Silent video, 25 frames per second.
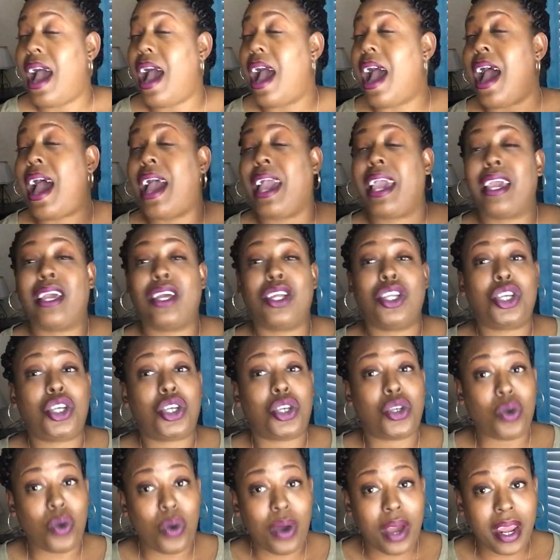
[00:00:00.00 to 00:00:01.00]
I
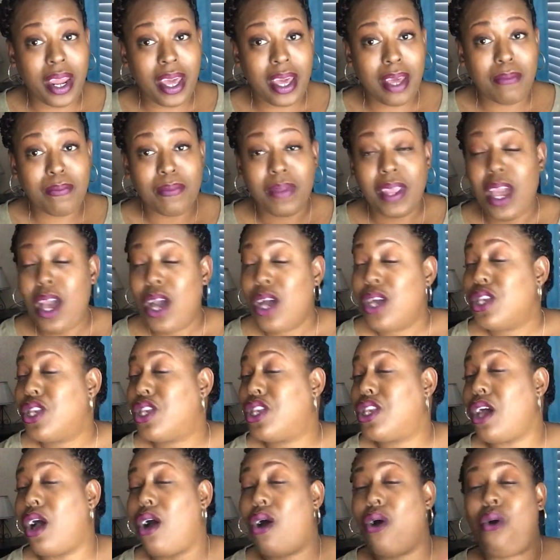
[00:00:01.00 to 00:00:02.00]
enjoyed it.
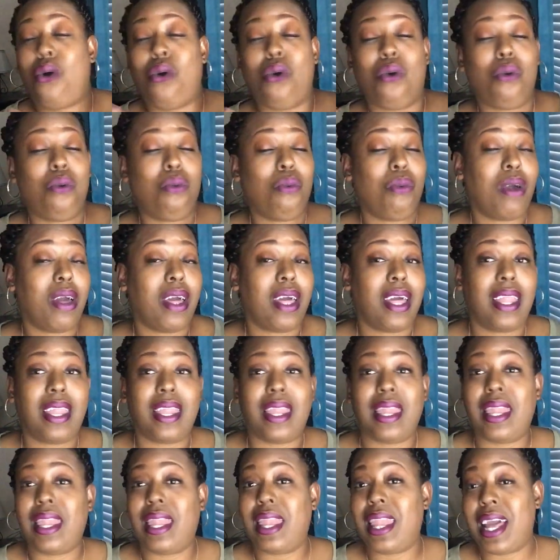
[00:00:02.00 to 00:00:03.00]
So
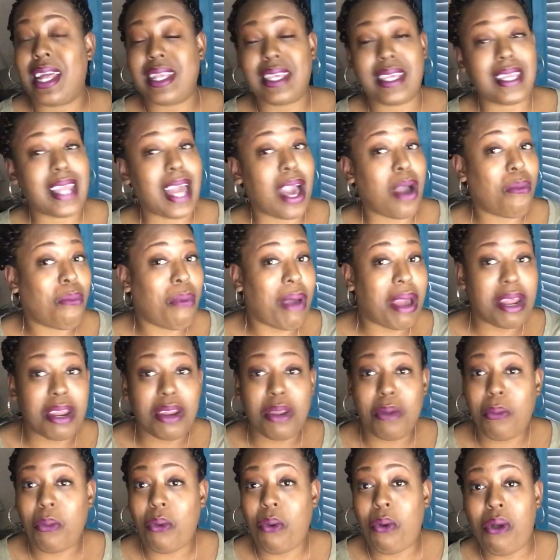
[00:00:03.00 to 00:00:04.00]
let's not wait
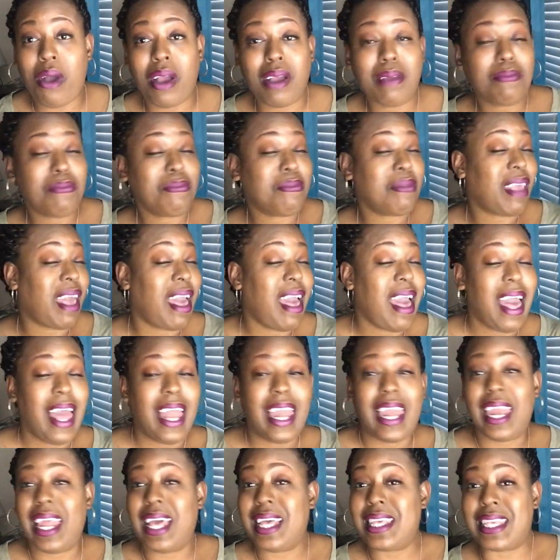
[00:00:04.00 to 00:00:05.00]
anymore.
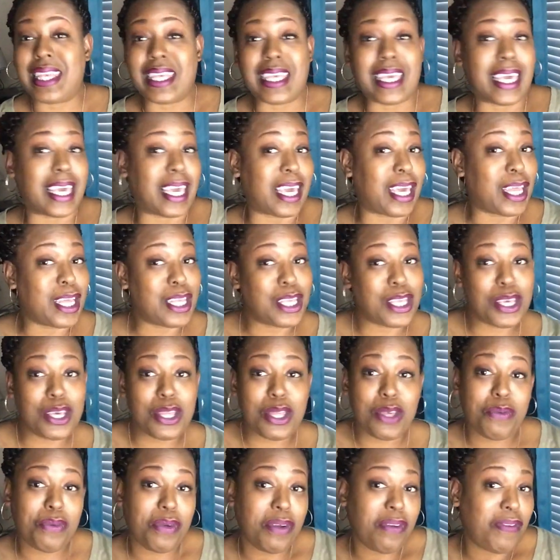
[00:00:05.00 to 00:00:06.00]
Let's get into
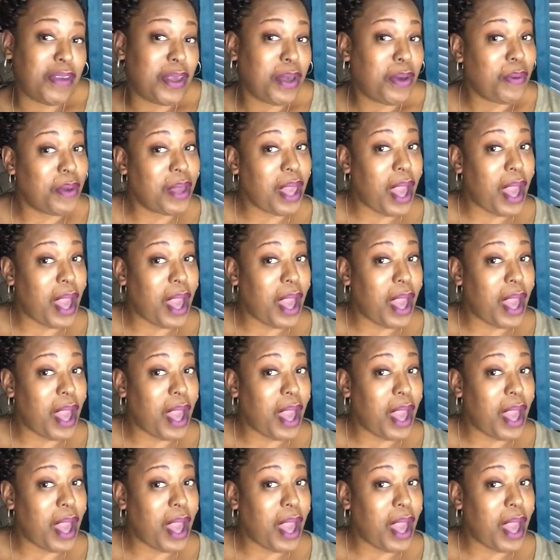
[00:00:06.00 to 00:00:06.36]
the review,